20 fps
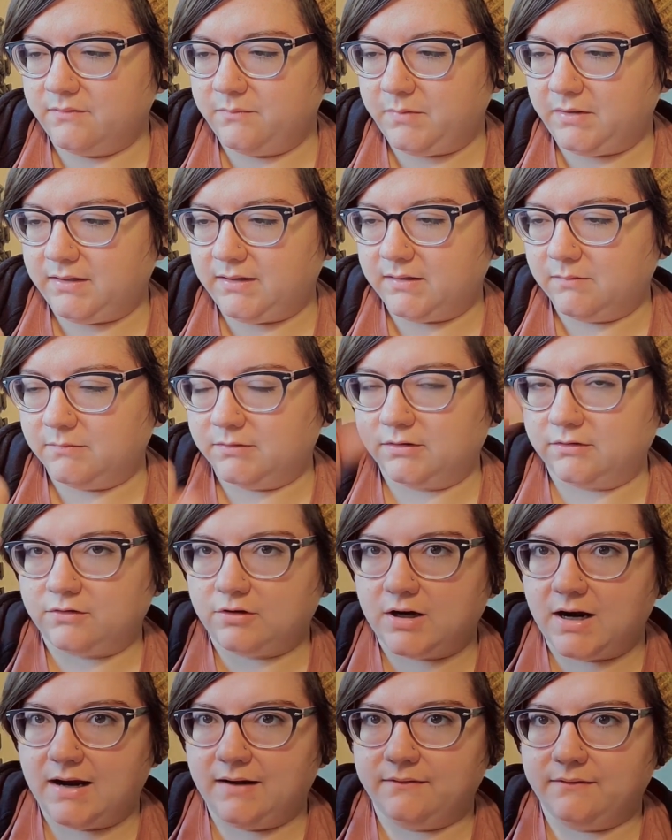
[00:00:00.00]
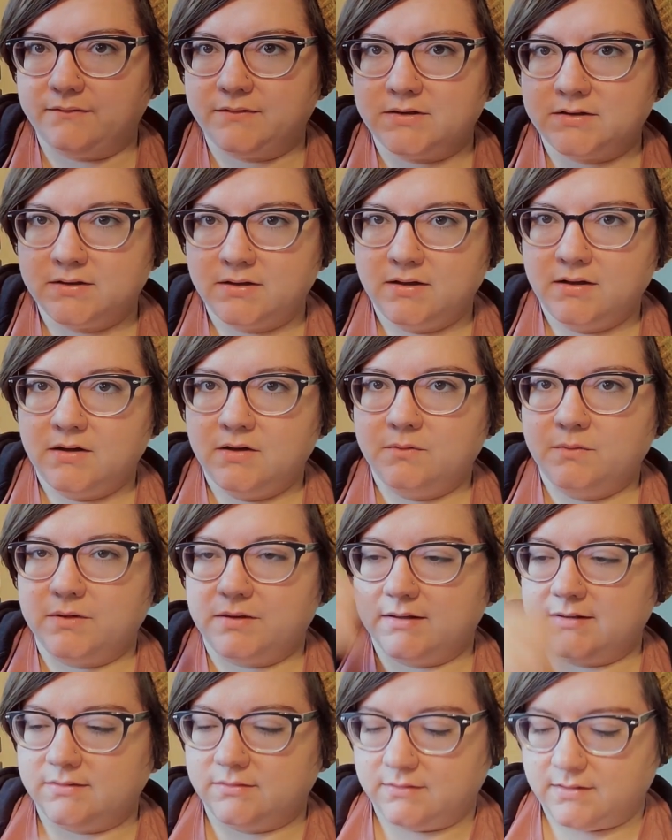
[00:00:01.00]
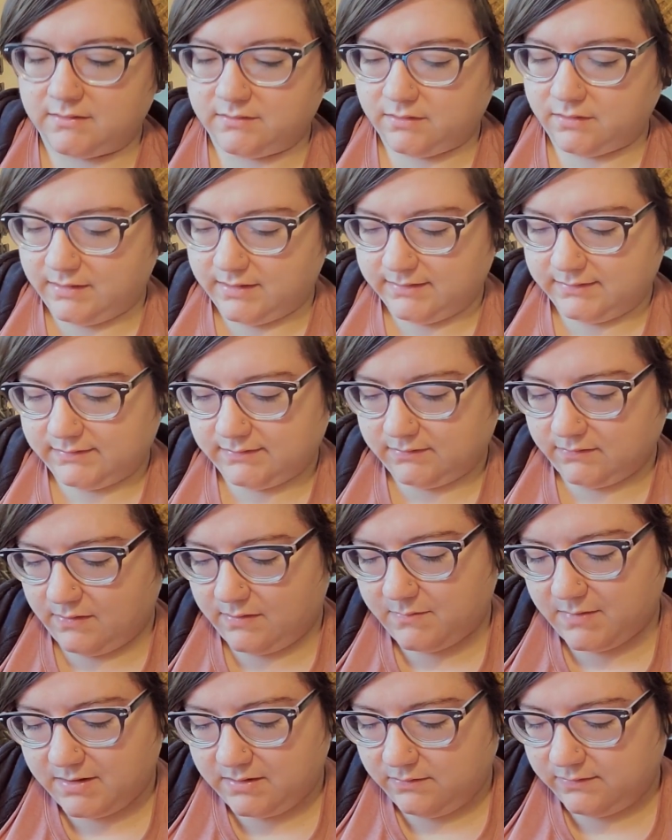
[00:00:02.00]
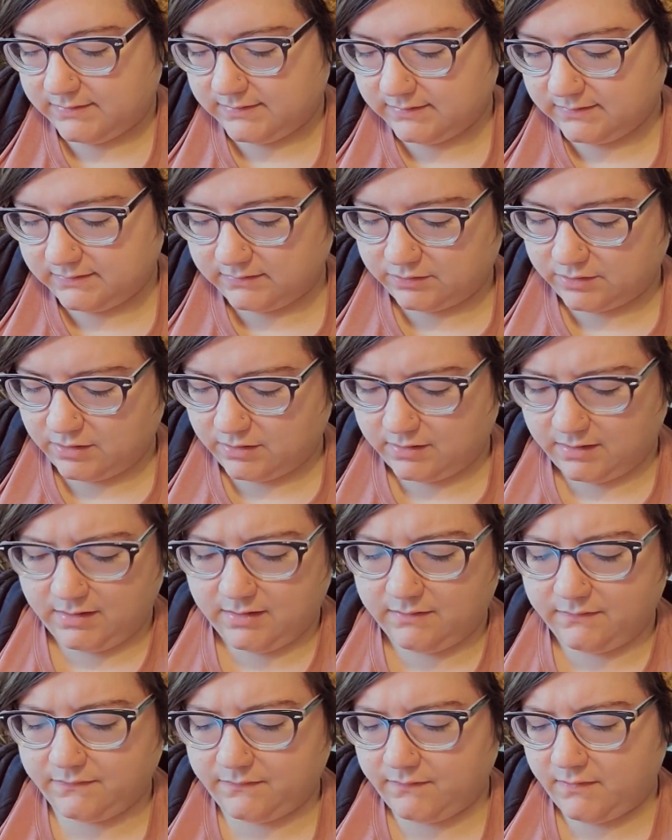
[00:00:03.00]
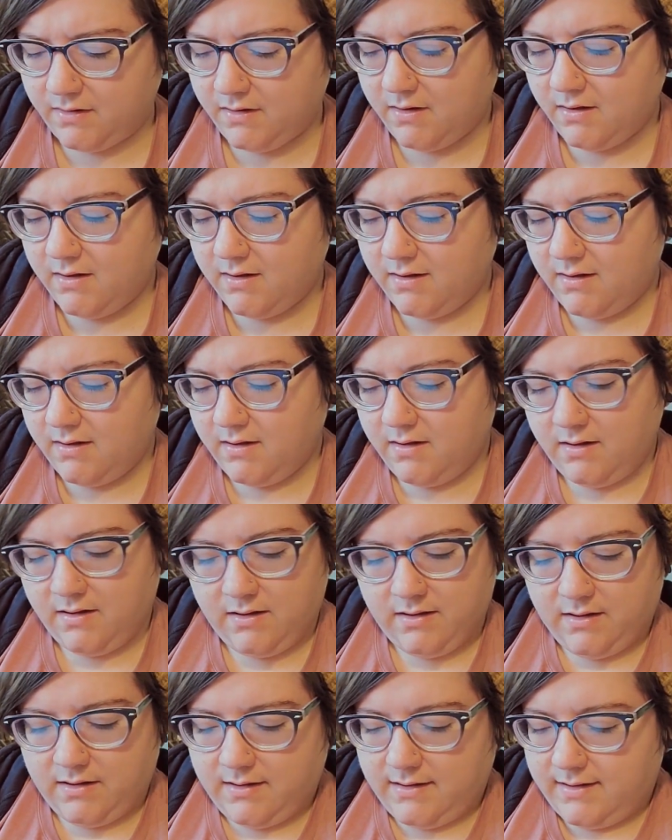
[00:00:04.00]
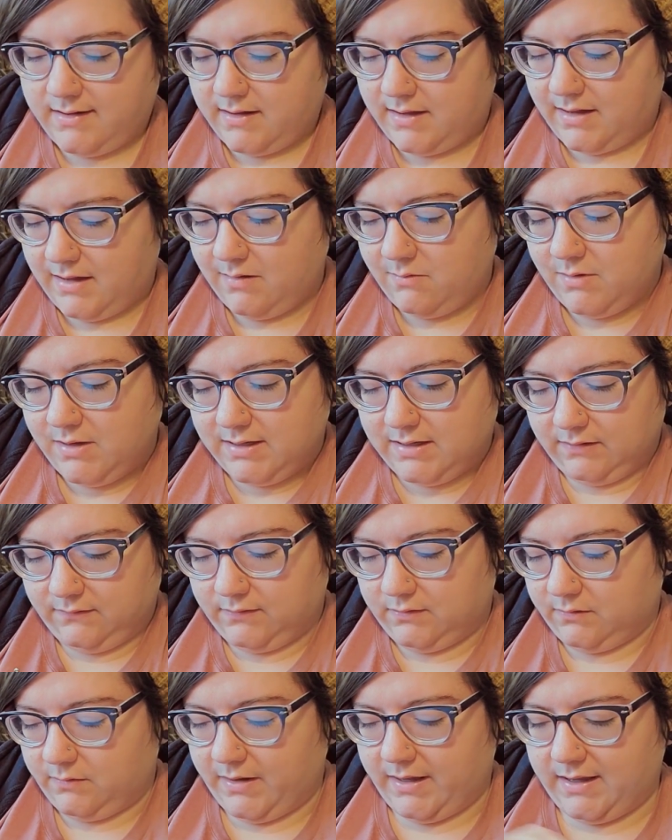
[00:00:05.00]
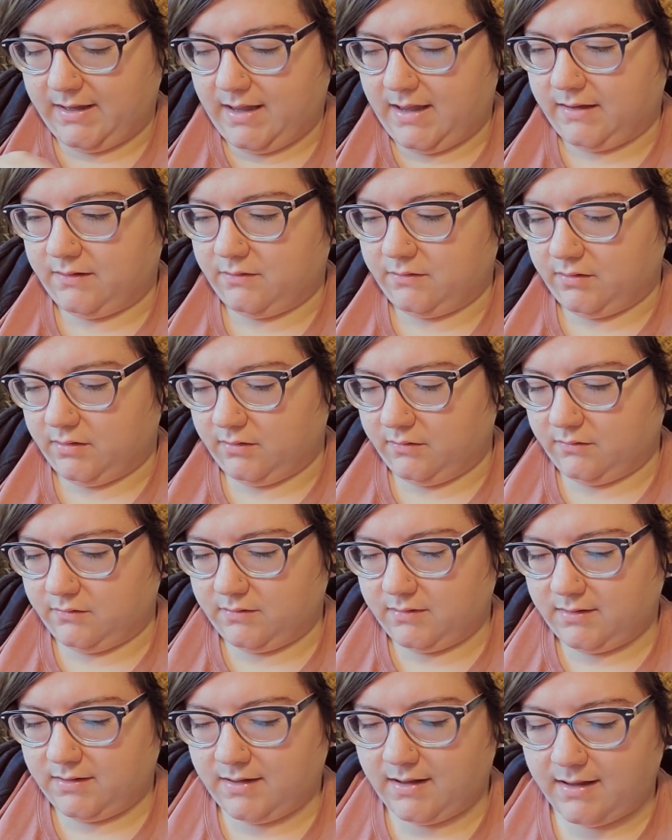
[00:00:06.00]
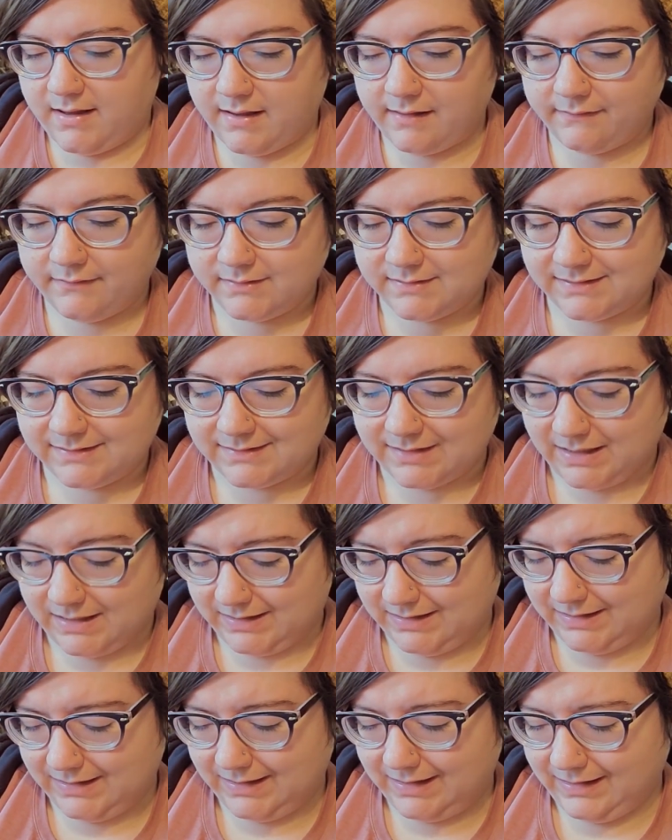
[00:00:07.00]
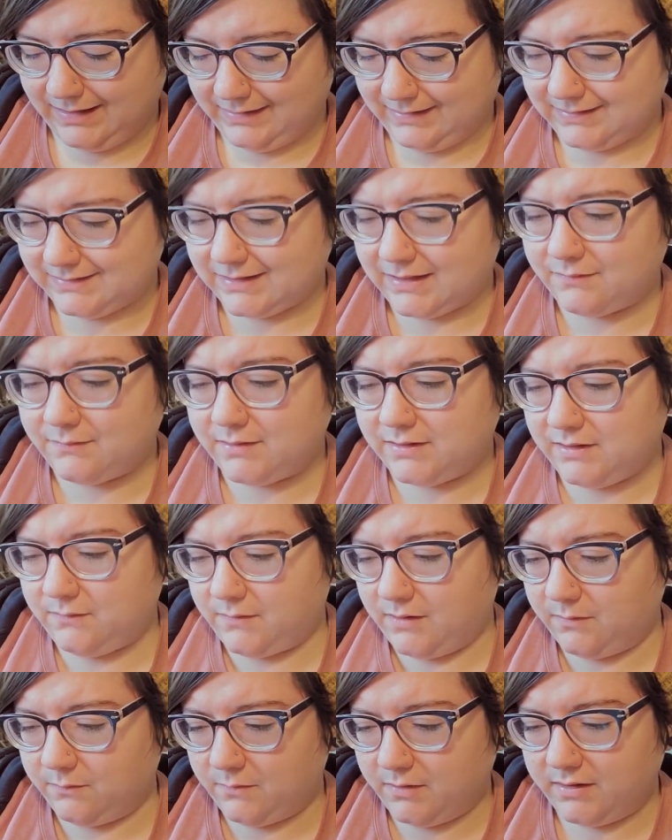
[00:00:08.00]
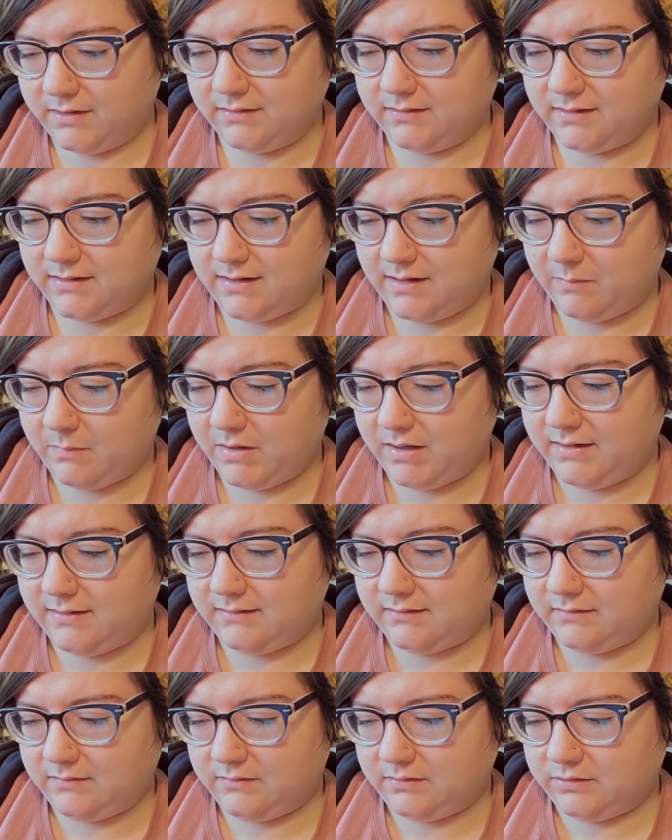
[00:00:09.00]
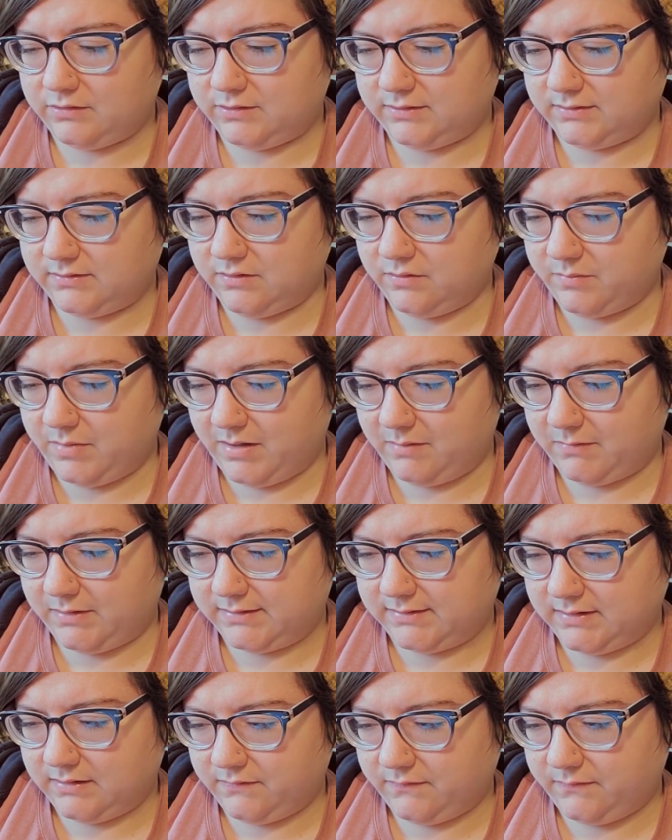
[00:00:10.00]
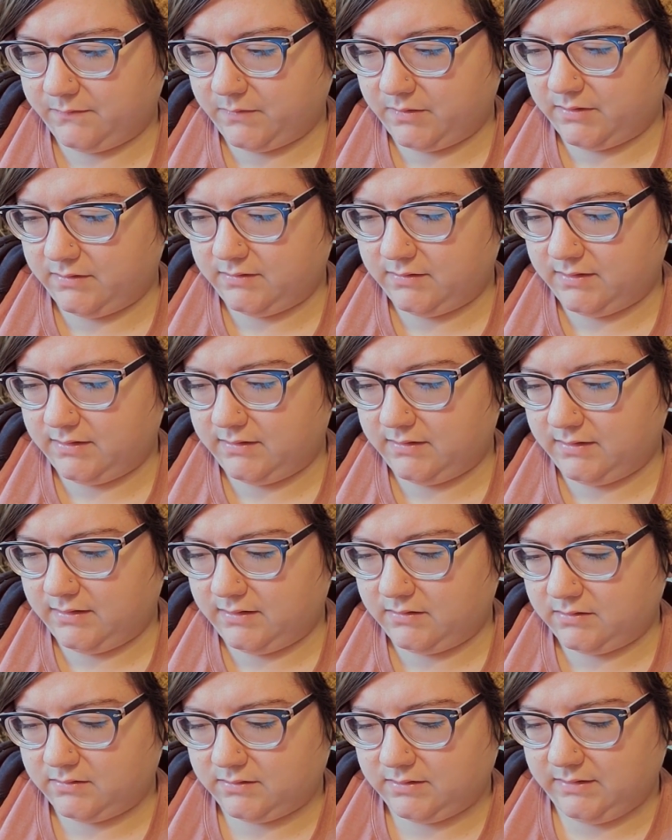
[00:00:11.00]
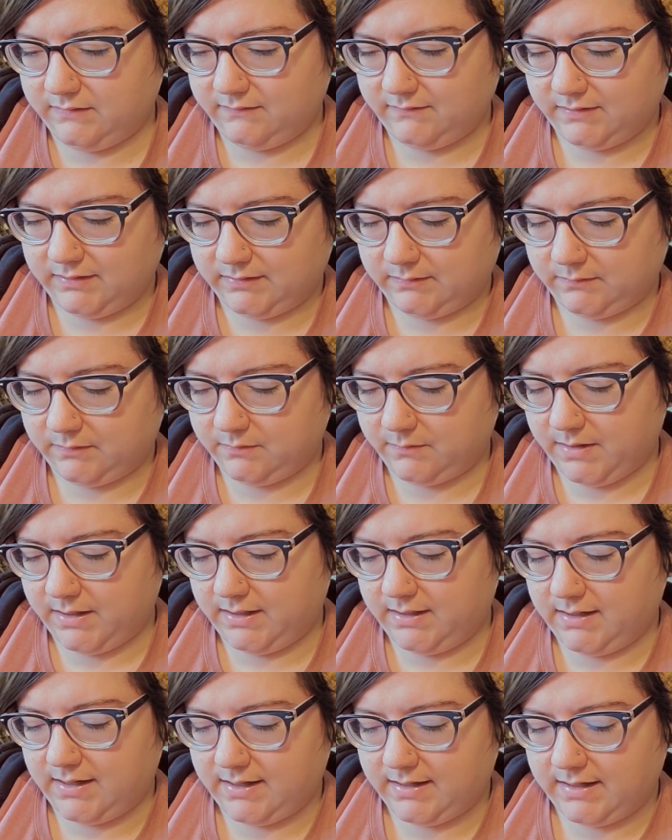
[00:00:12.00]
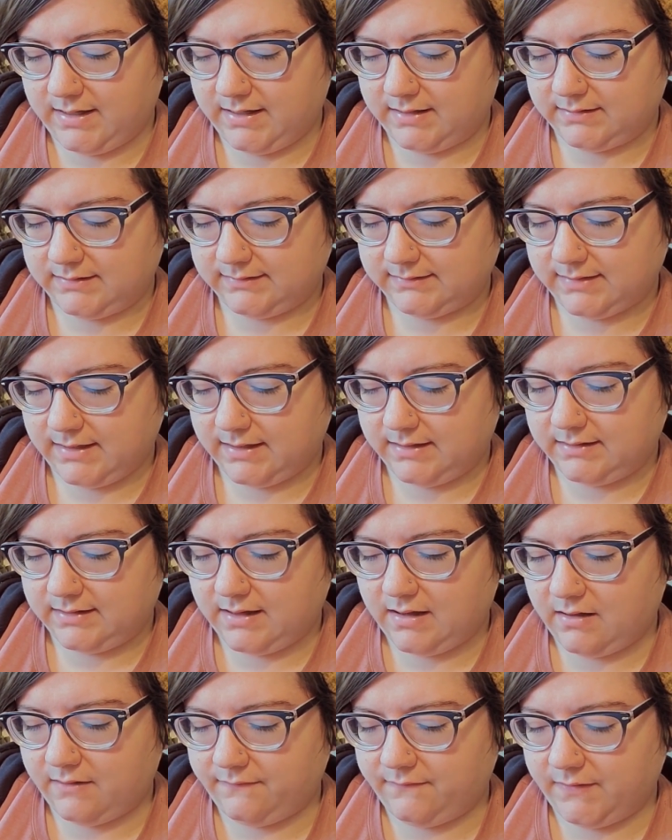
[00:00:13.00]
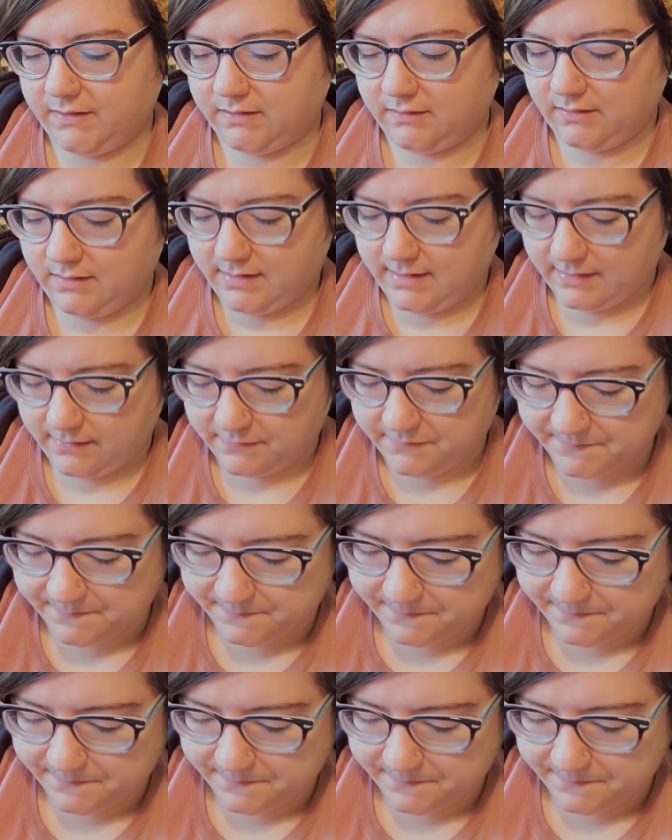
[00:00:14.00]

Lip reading: being able to craft with this around your wrist. So I might use it as a shawl cuff. I might give it away. I don't know. I haven't decided yet, because I really want one. I might just go buy myself one and then give this one away. I can't decide. I'll figure it out.